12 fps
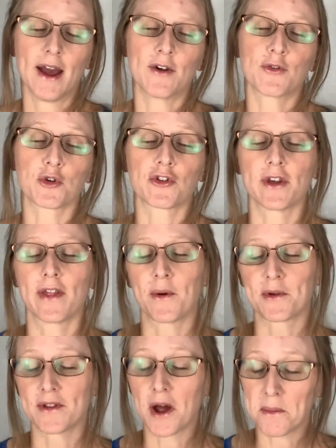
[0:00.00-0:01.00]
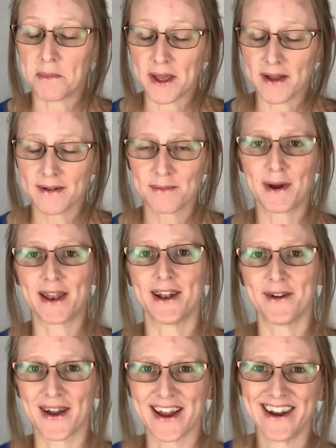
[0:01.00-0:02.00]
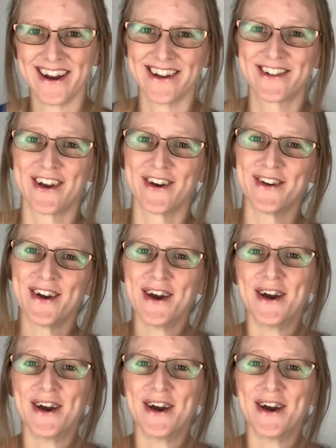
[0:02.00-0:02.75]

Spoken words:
Unfortunately, that was not me. But anyway, so